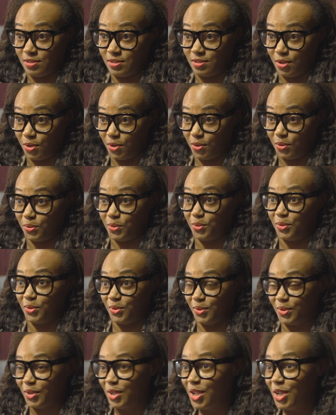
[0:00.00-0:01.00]
So
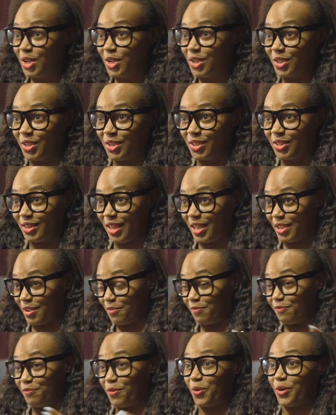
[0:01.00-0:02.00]
yeah, like
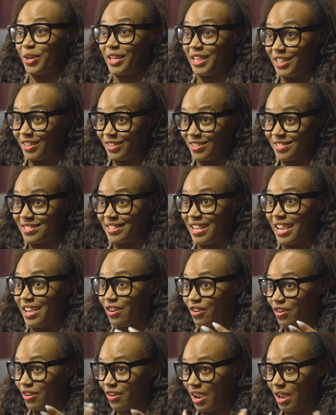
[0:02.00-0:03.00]
40 years
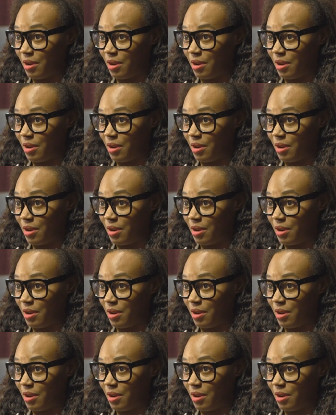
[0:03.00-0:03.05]
later,